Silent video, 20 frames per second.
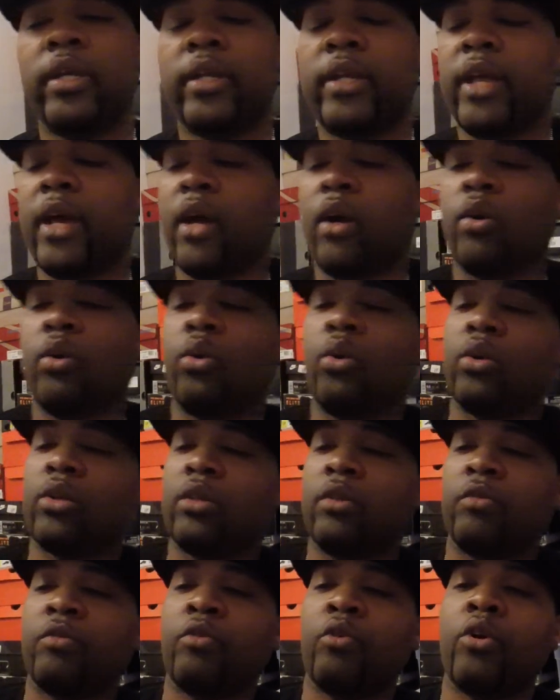Now
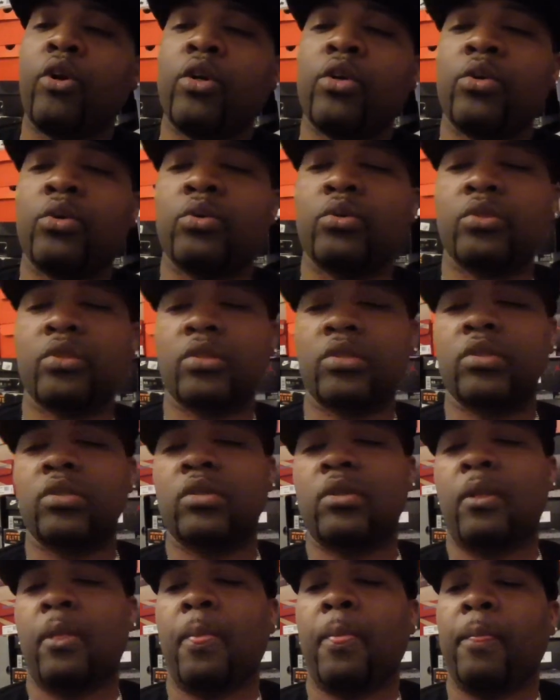on the Royals,
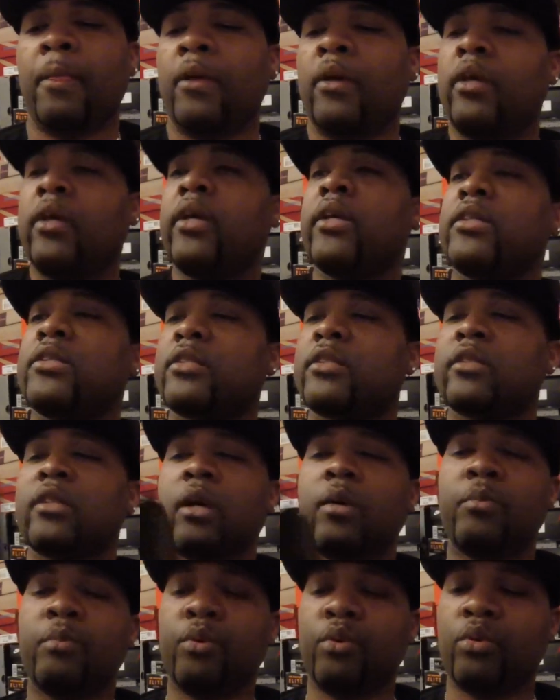it's
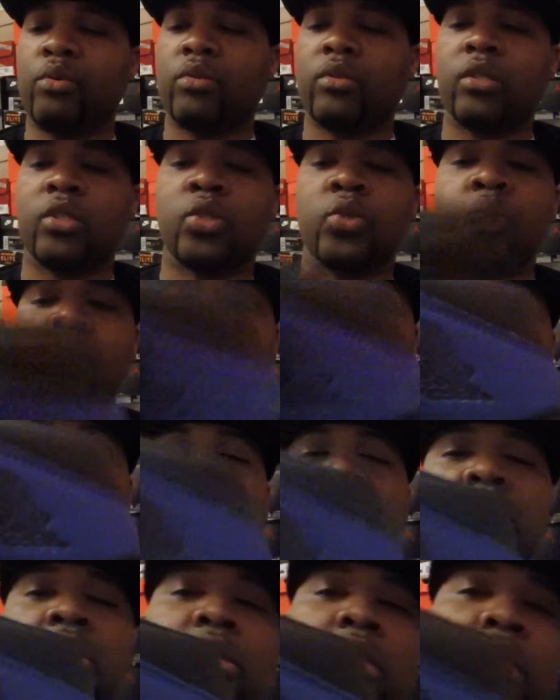tumbled. The swoosh is